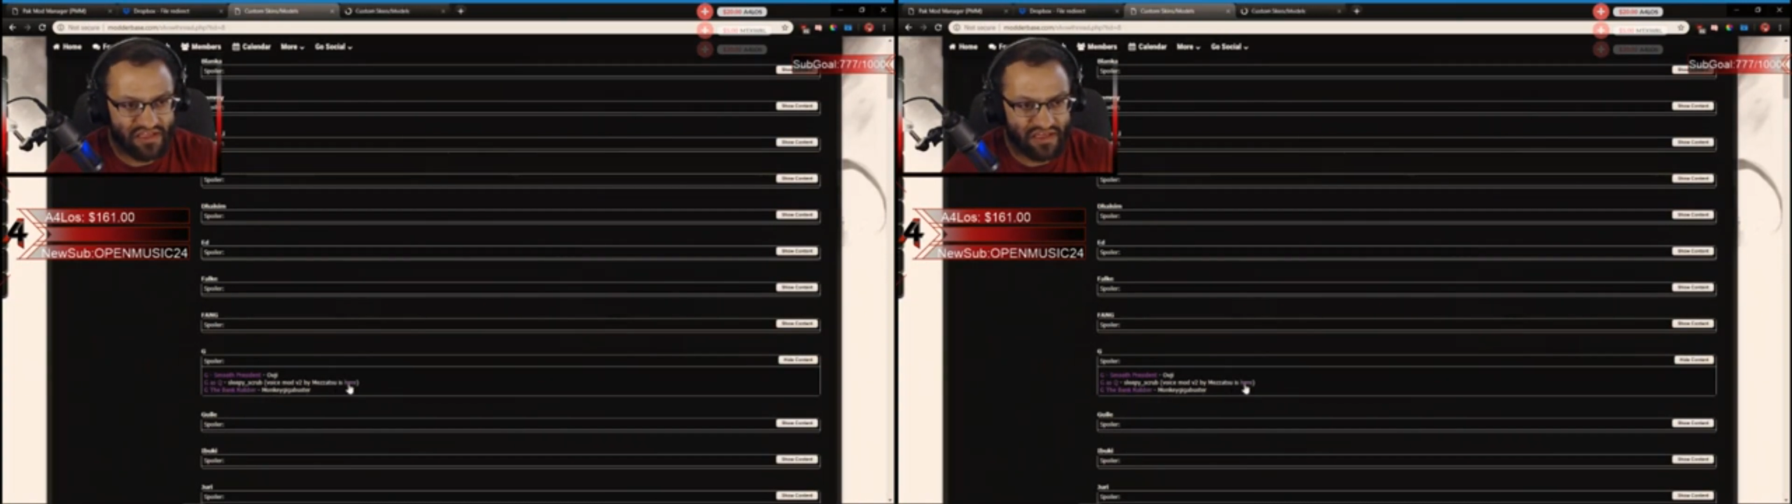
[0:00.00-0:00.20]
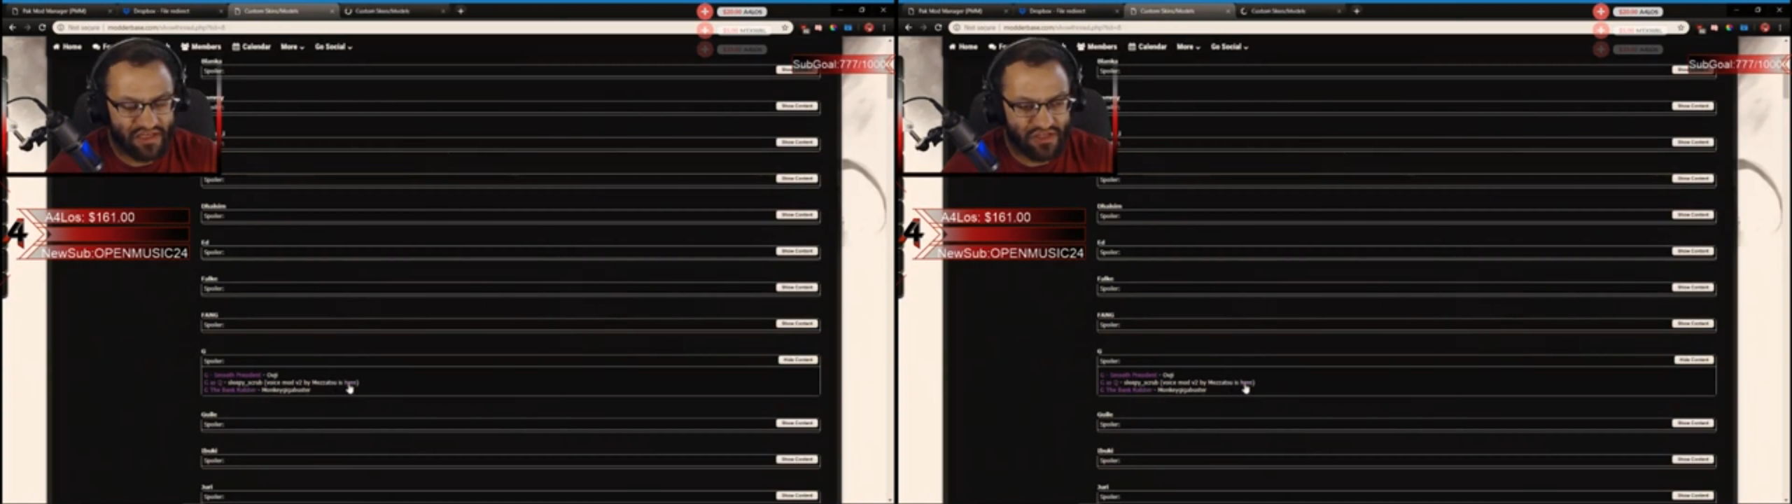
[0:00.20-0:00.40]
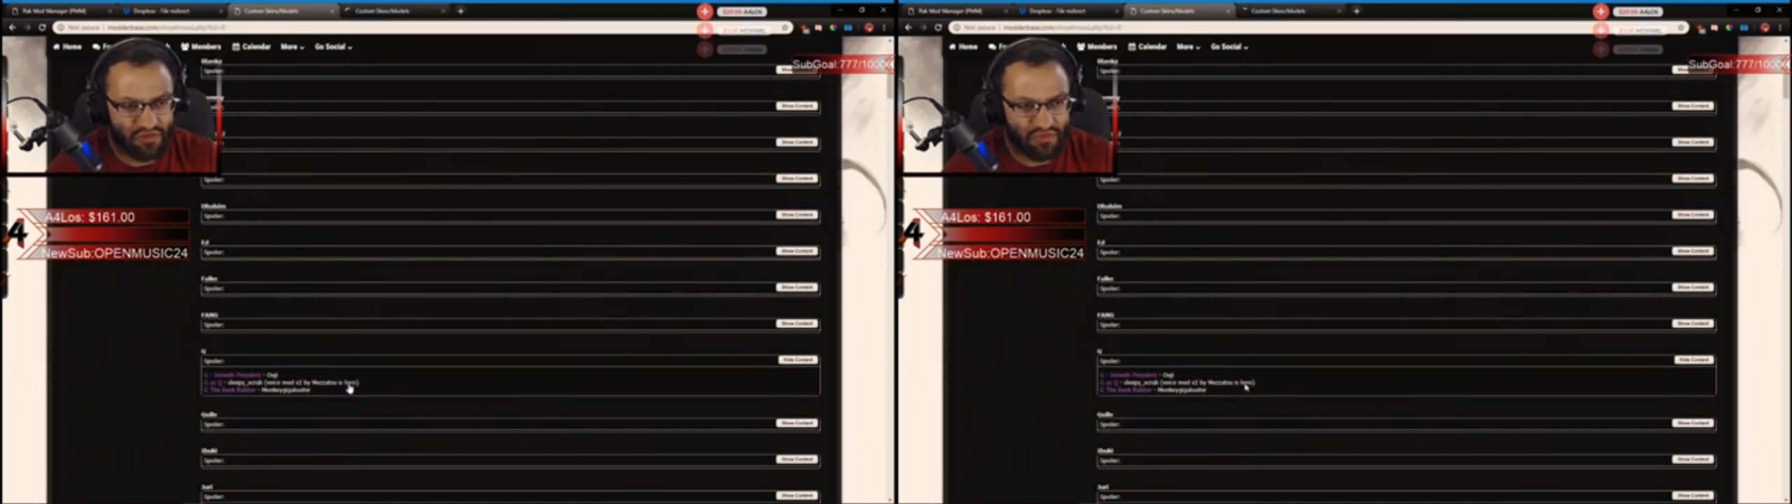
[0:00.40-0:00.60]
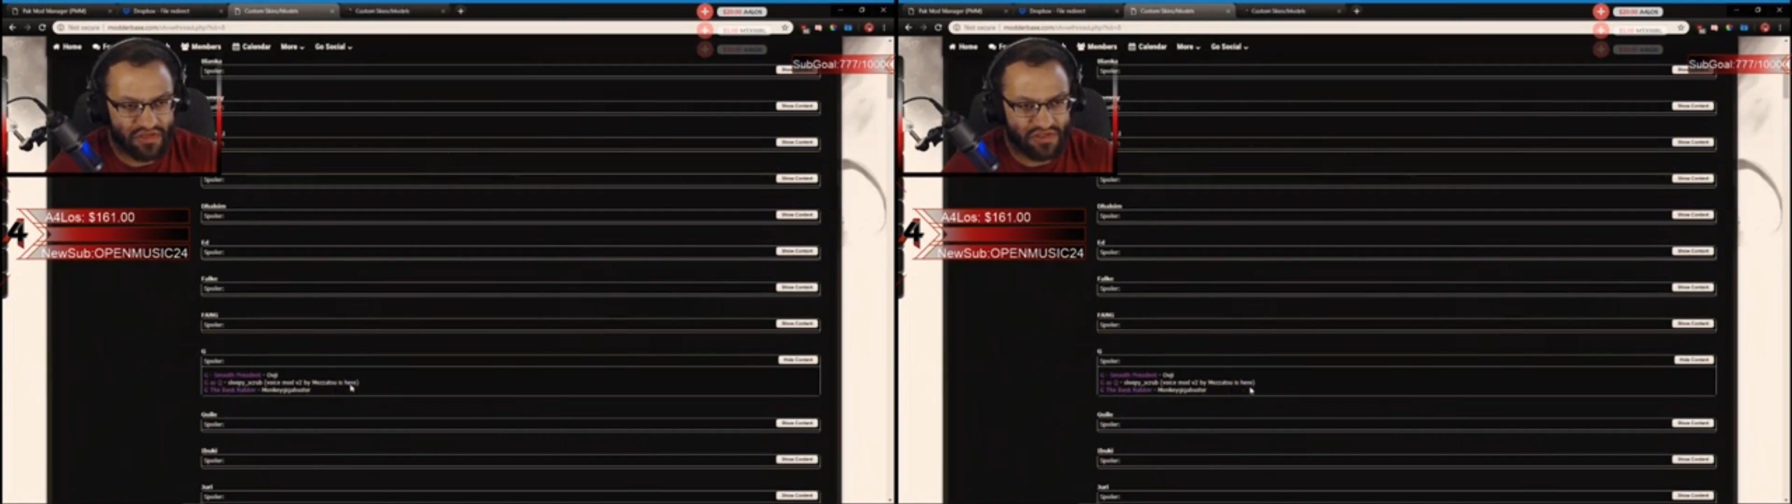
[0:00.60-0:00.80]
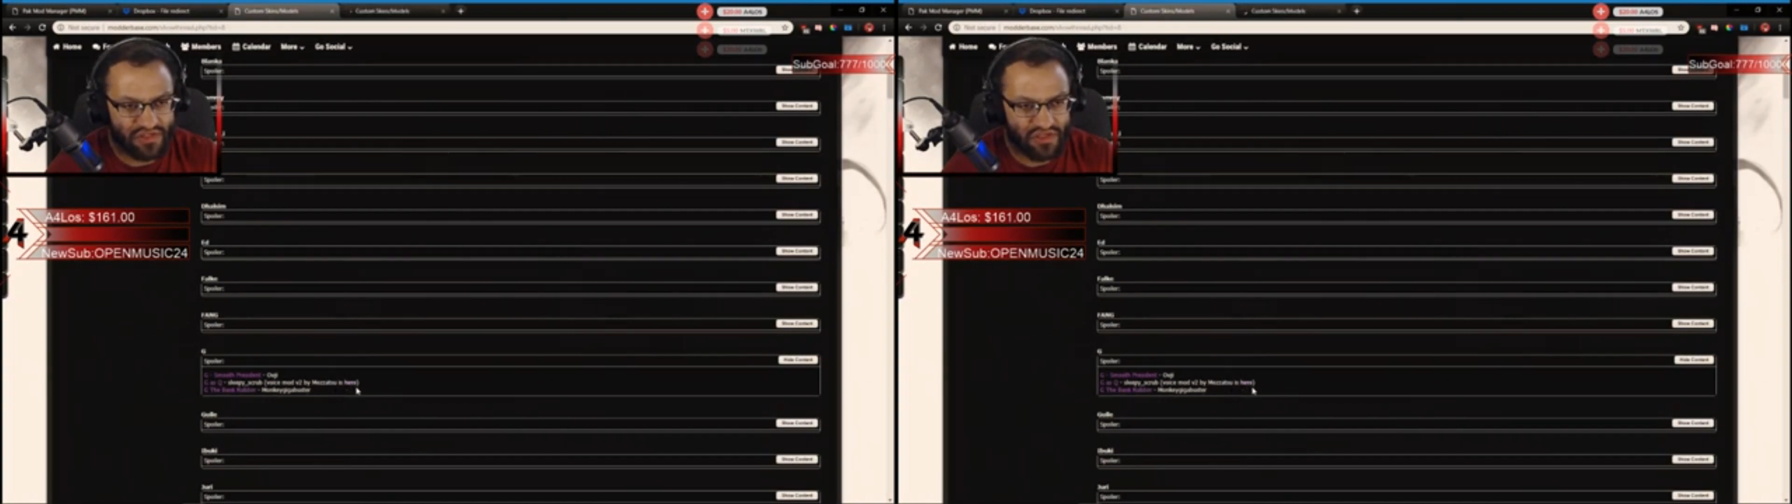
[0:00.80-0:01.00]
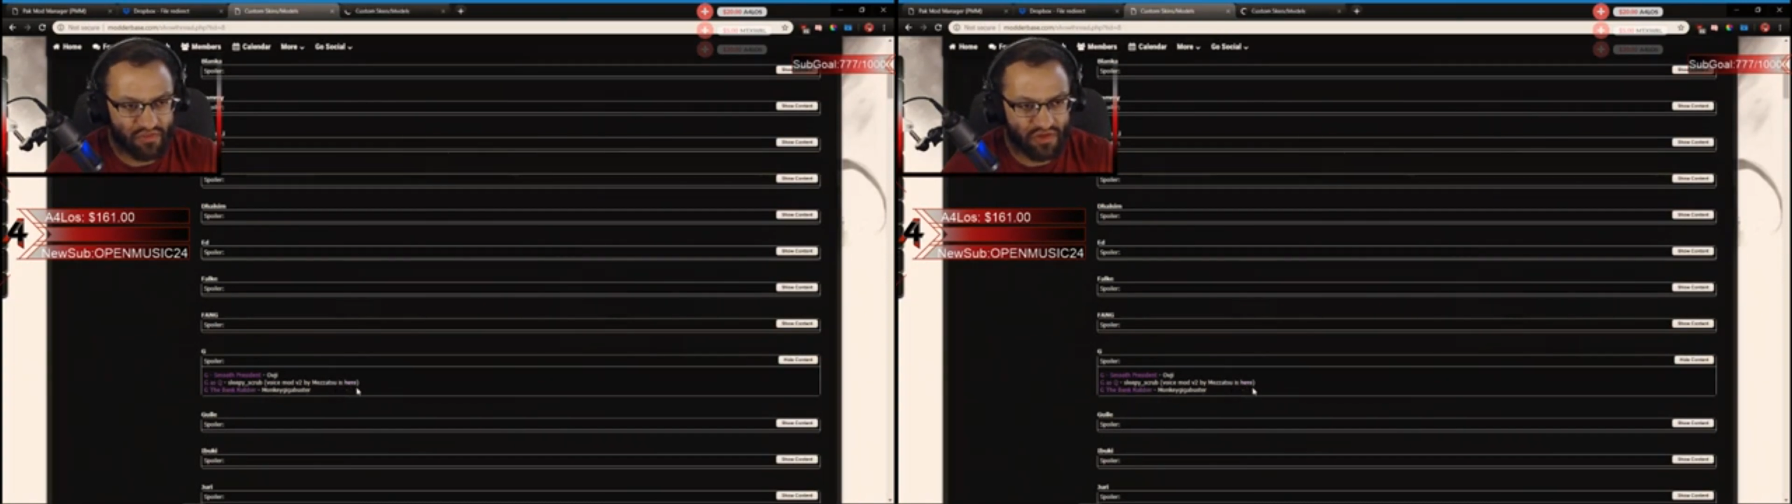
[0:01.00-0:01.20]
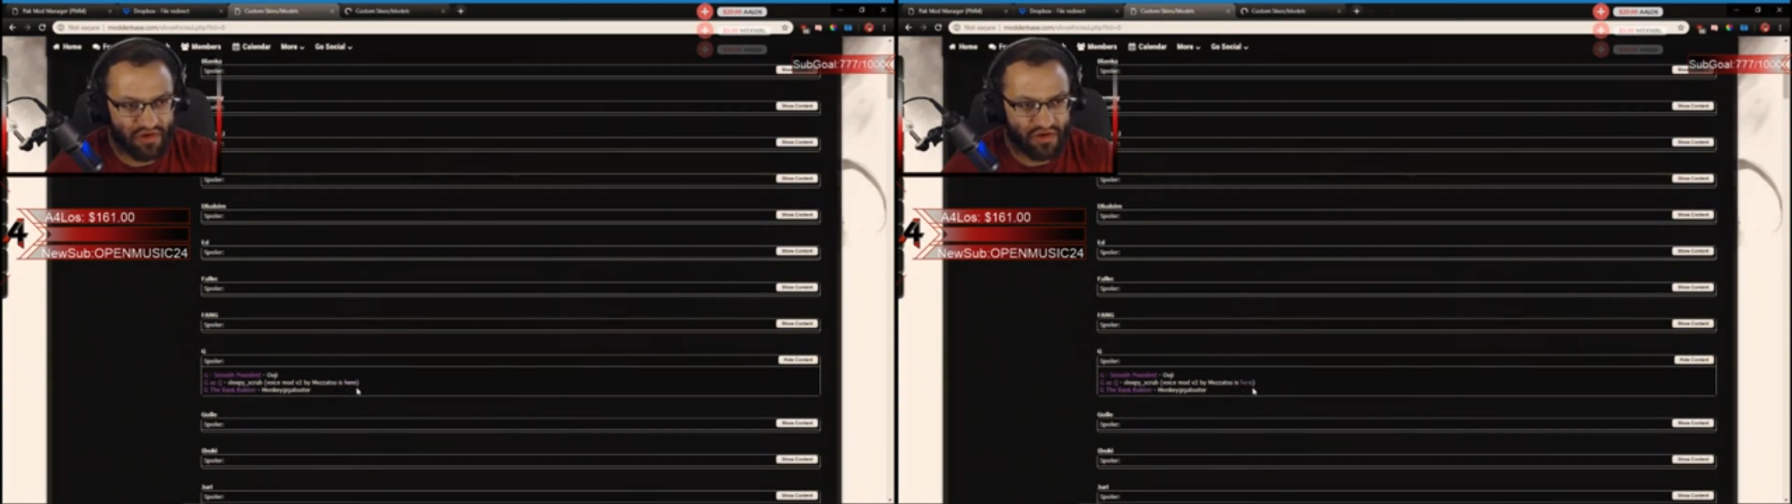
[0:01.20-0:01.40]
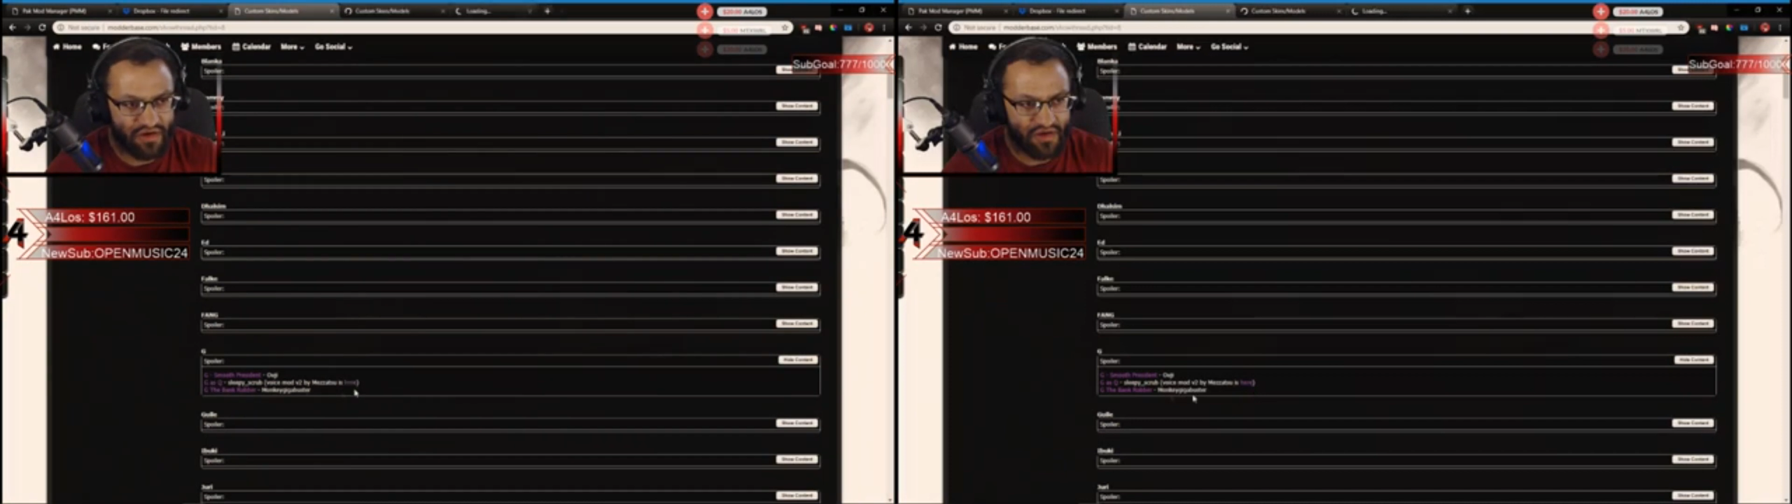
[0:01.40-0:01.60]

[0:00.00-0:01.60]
in case your mods are similar.